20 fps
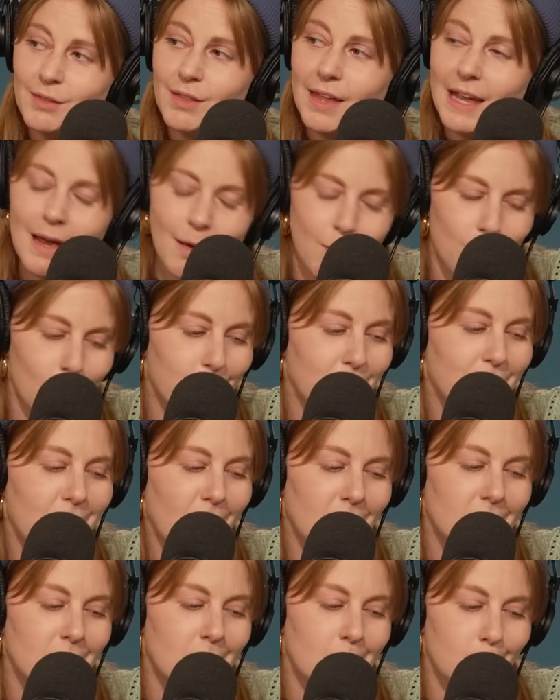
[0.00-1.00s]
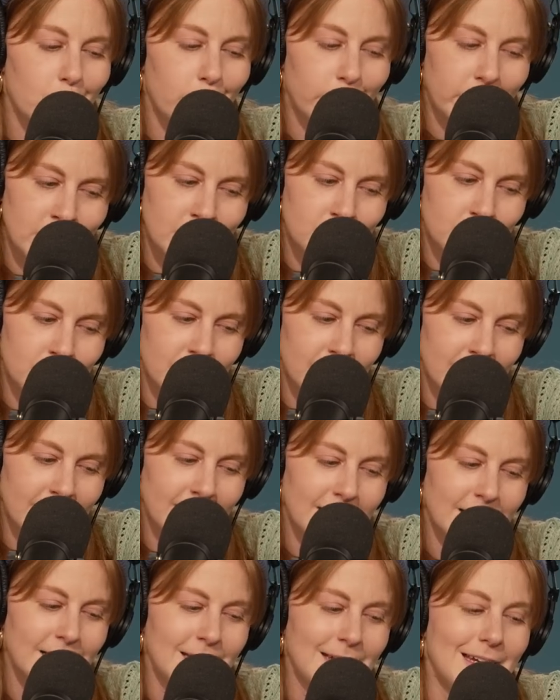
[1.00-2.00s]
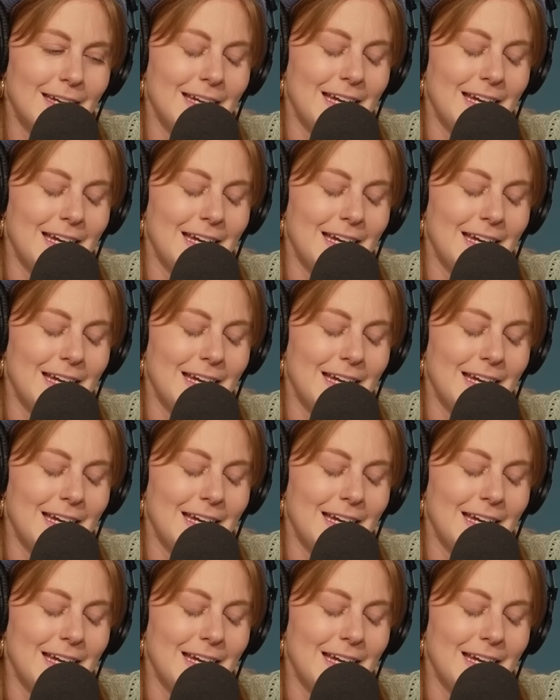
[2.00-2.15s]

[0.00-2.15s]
lamp, that I'm finishing,